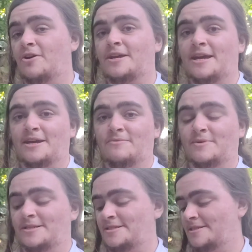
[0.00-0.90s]
King
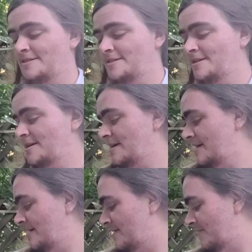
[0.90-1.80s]
was
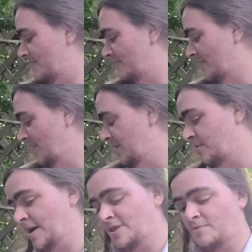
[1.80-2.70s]
far and
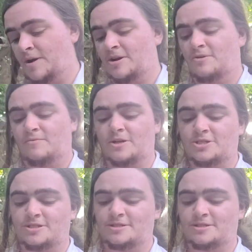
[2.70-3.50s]
away the winner, which